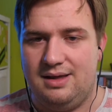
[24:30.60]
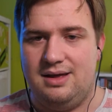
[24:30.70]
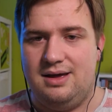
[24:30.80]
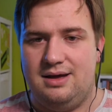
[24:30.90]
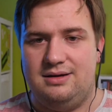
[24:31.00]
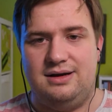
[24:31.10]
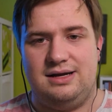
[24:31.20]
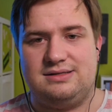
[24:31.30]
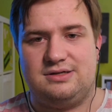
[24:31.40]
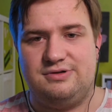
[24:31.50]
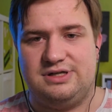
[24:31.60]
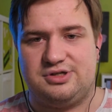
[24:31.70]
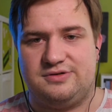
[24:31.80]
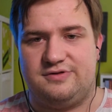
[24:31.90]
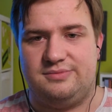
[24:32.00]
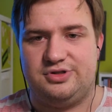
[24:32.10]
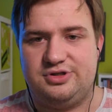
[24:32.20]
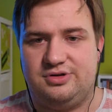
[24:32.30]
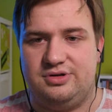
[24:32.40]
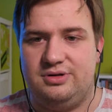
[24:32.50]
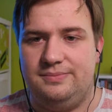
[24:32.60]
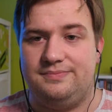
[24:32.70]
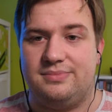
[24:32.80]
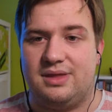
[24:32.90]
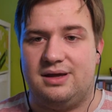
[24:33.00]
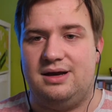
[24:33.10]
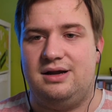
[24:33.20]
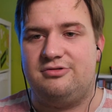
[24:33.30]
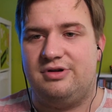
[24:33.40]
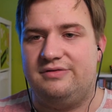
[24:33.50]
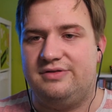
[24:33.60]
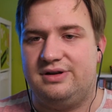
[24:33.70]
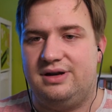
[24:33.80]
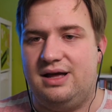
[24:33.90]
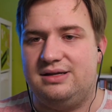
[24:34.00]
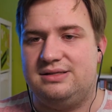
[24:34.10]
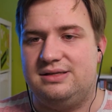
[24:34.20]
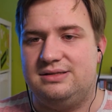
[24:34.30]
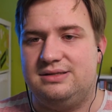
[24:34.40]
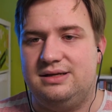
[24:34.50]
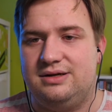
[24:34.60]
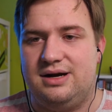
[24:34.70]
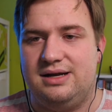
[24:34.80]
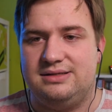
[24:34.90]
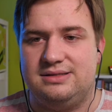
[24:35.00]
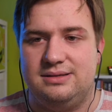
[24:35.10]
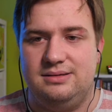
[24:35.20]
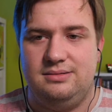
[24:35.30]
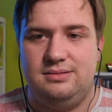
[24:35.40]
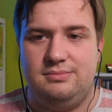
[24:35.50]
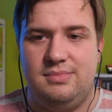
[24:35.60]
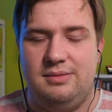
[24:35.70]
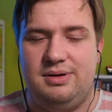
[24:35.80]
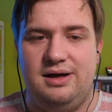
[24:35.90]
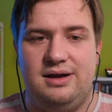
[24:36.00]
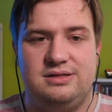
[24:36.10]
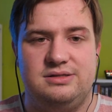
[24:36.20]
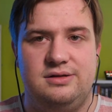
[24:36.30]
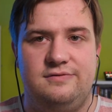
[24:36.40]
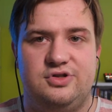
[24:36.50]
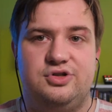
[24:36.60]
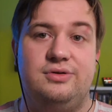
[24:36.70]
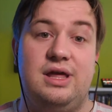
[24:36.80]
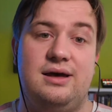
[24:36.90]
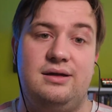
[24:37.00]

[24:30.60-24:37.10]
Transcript: The next question from Joel: can I transfer the license in case my Pi dies? For sure, yeah.